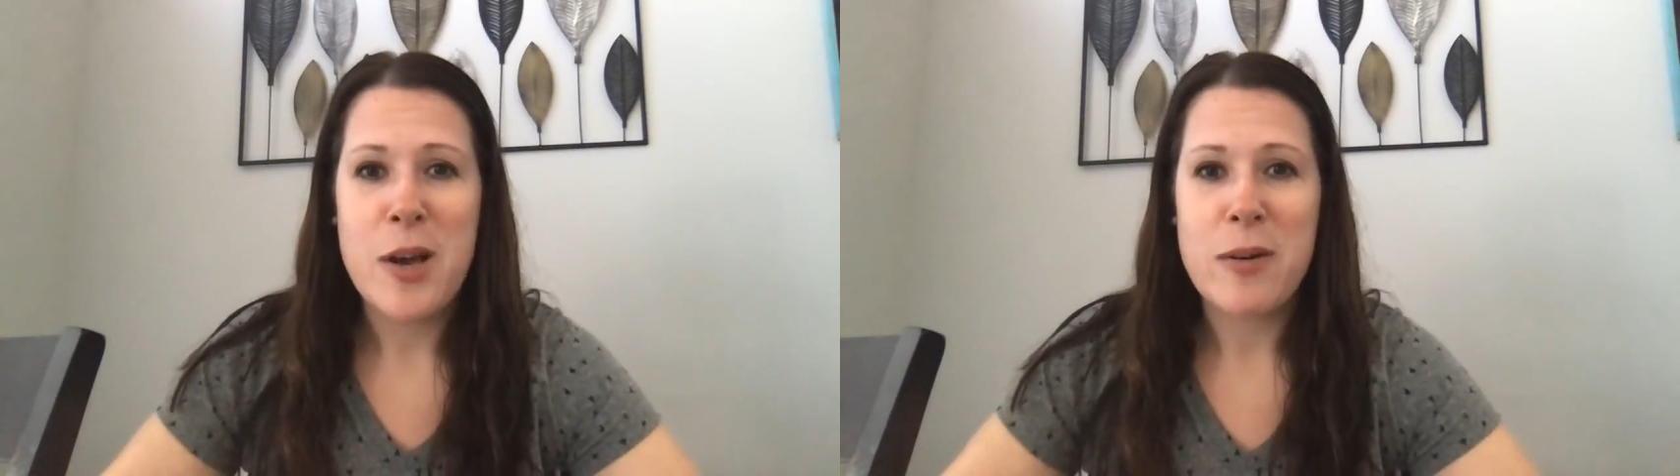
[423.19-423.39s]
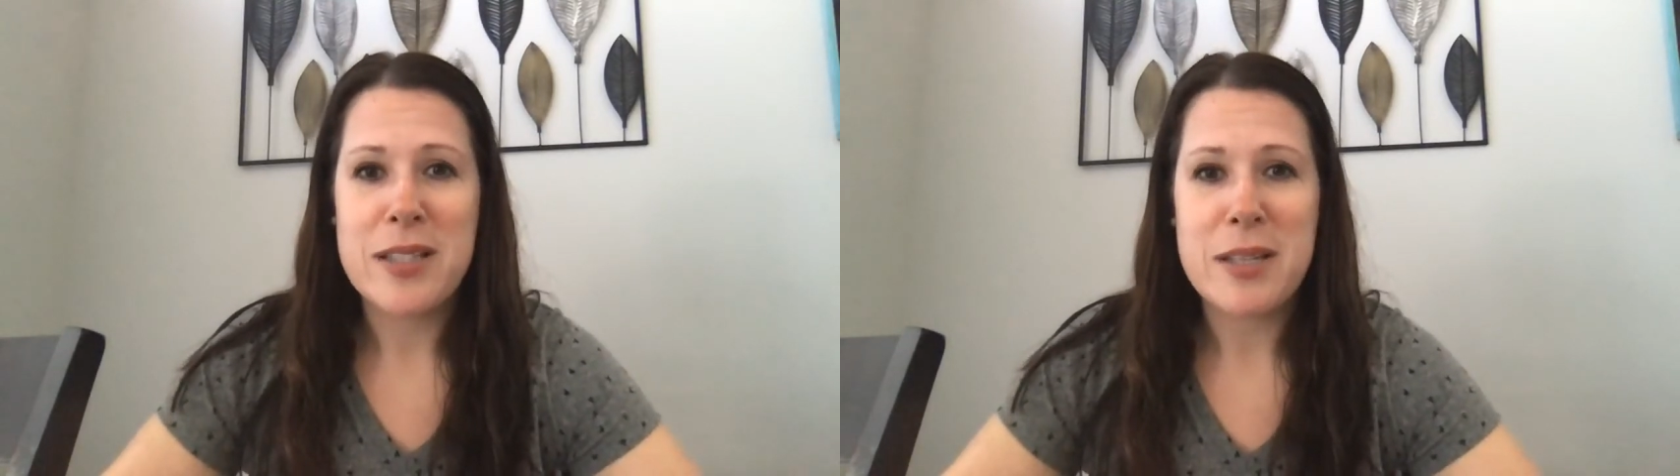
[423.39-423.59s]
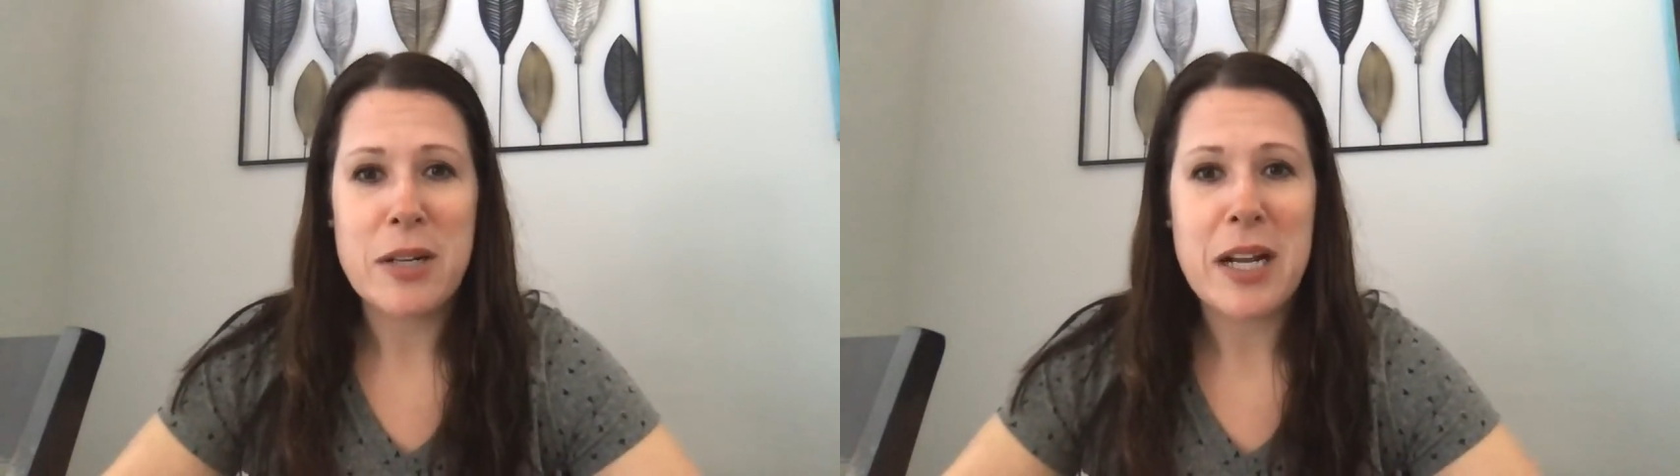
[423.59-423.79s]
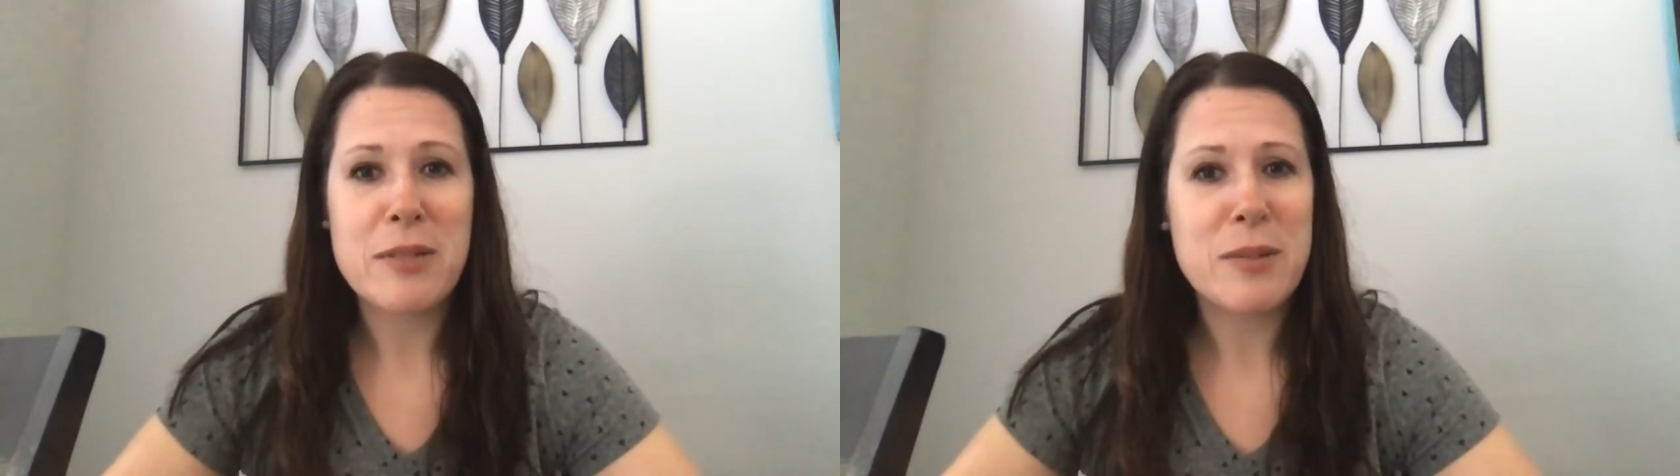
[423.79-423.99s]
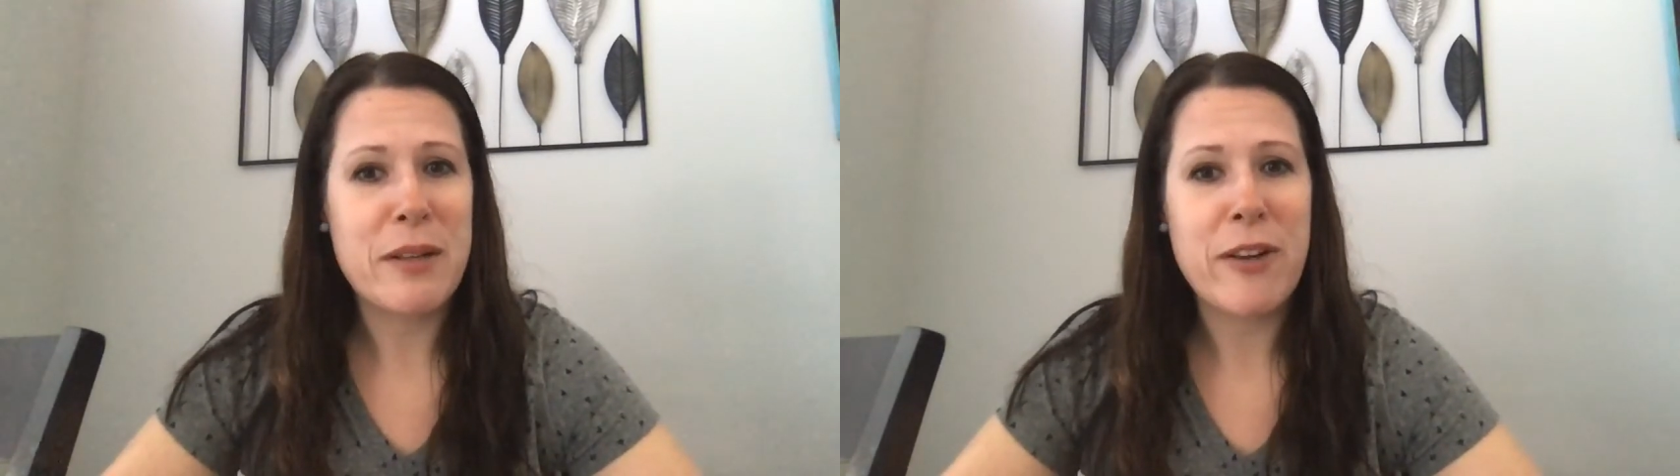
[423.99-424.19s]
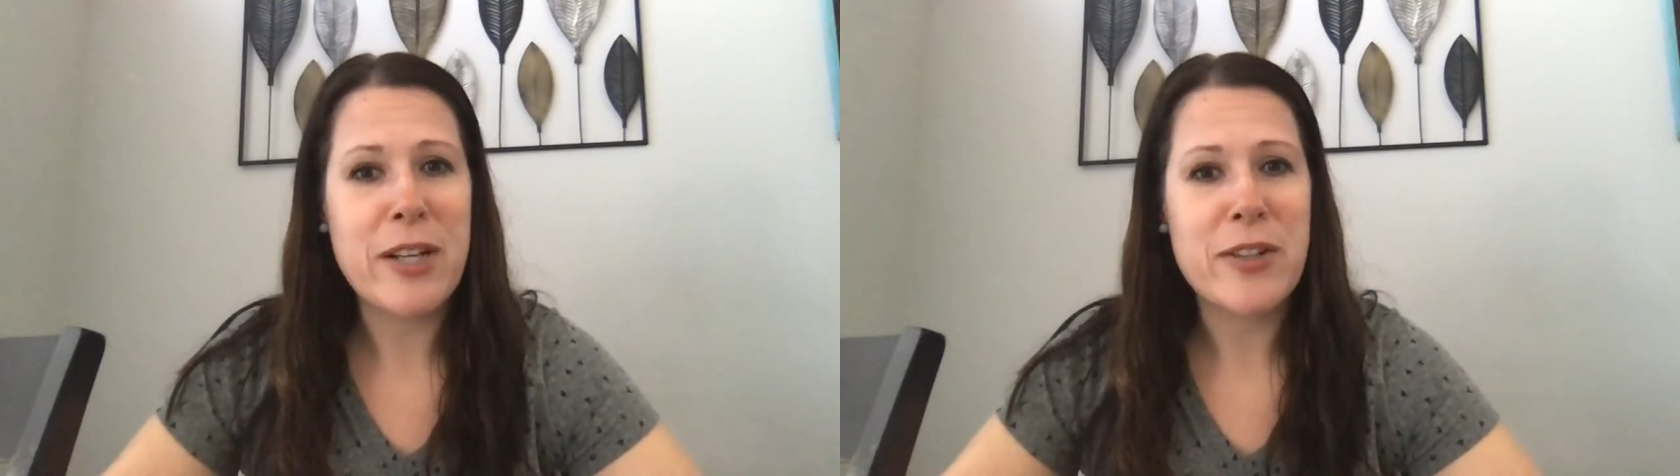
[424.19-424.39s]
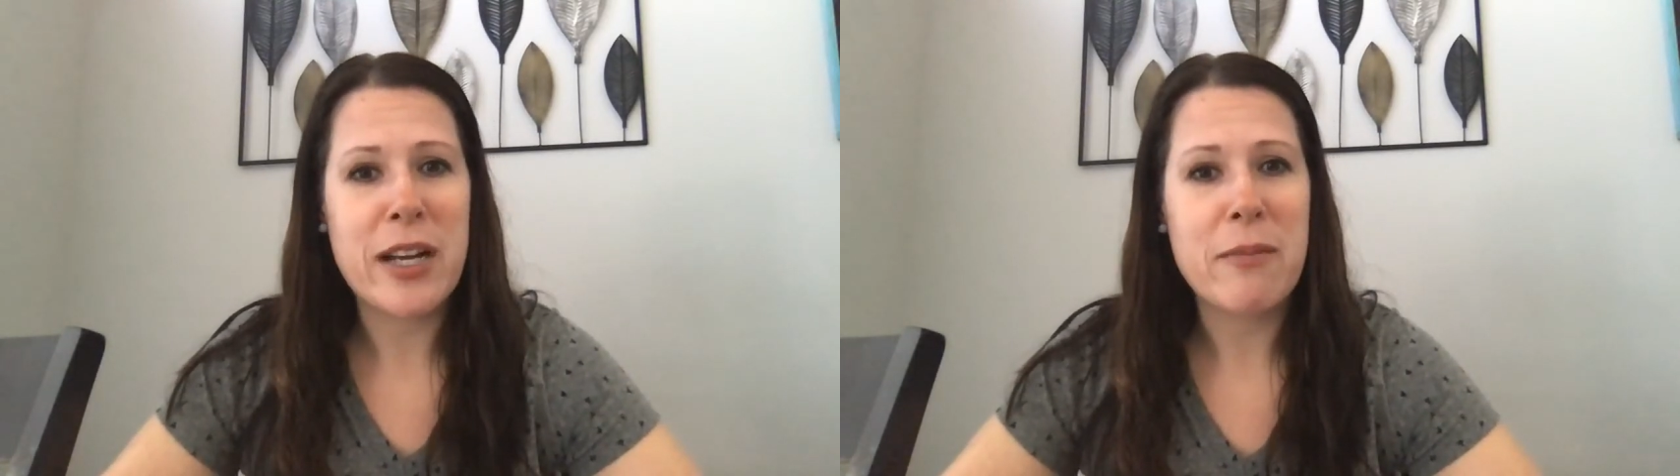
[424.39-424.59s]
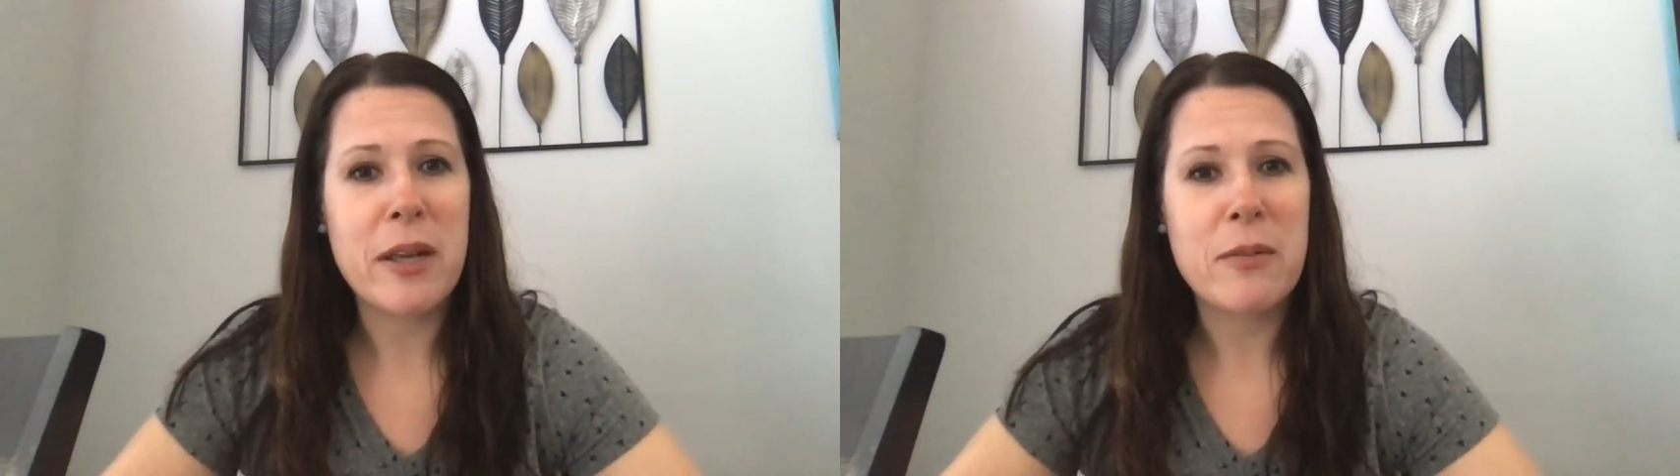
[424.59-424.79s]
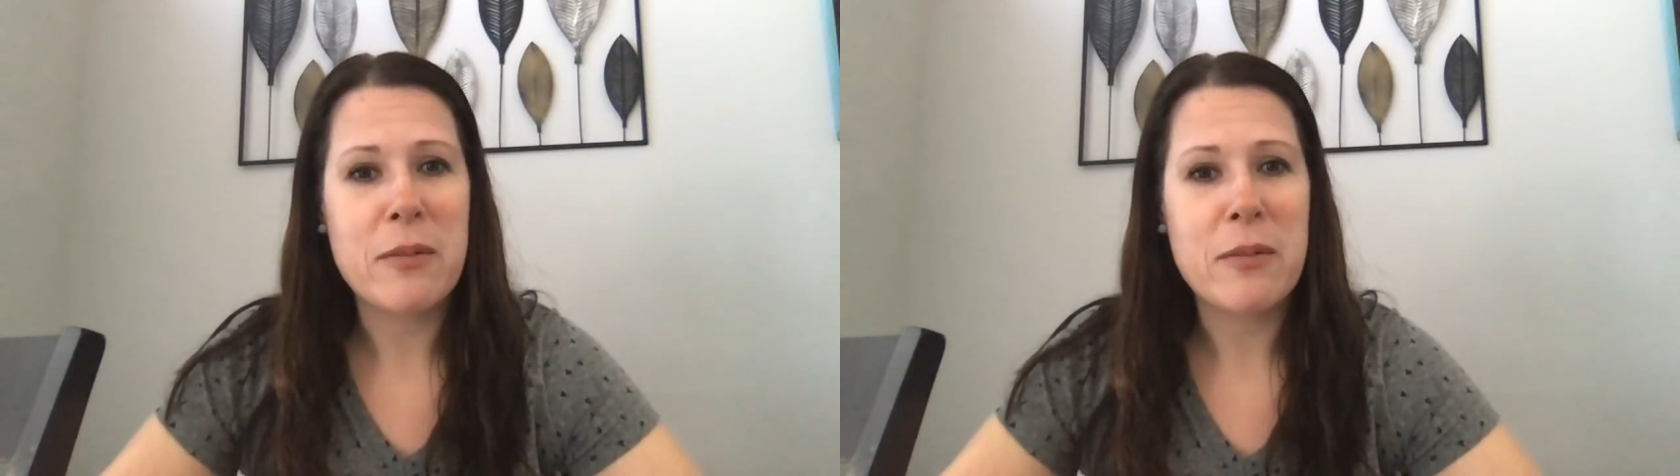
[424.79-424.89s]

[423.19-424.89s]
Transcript: when someone comes to me frustrated, I'm like,